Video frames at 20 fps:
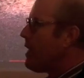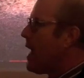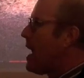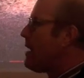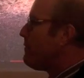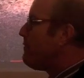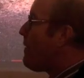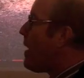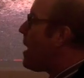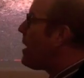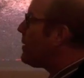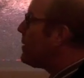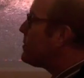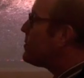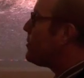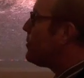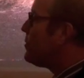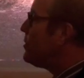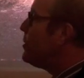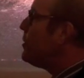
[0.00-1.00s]
that
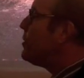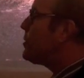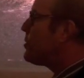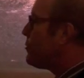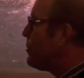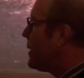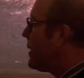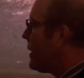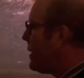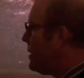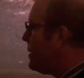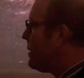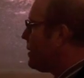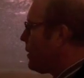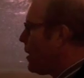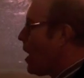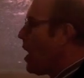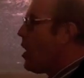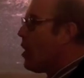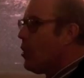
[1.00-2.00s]
volatile nutrient
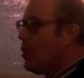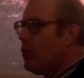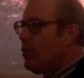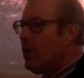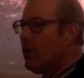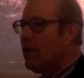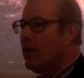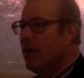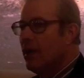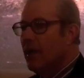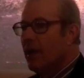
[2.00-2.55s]
load